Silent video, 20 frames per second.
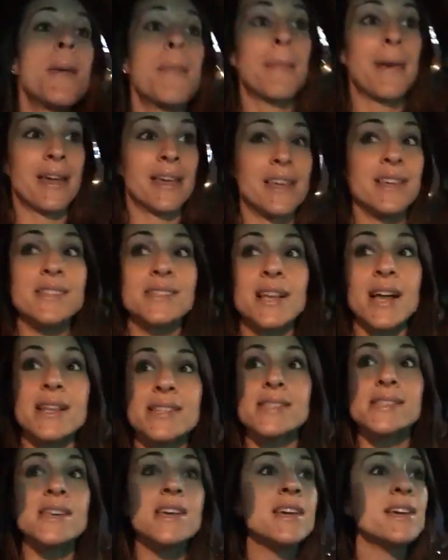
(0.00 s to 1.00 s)
My kids got
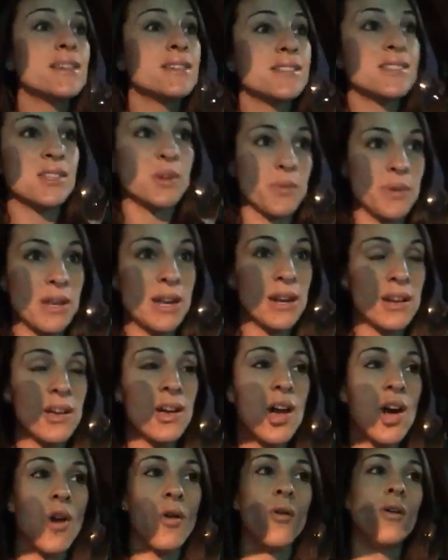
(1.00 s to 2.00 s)
sick, so we didn't
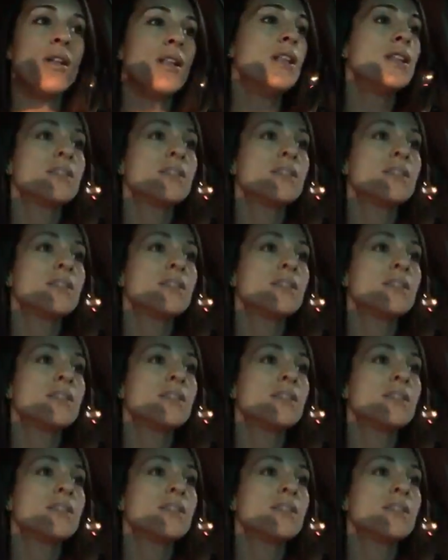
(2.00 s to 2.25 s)
go.